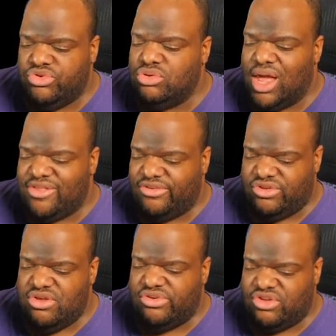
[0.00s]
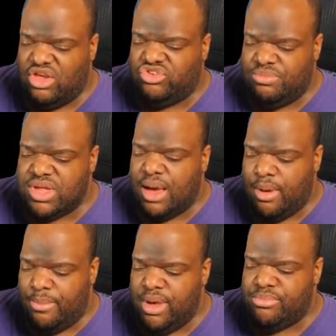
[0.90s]
Would you like to see your station
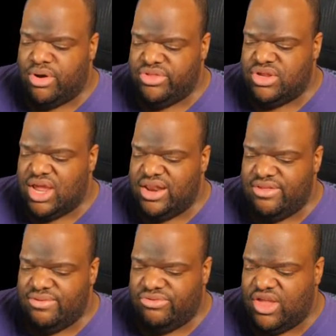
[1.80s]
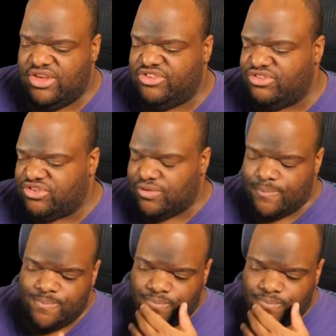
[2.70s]
become a member of the United Stations?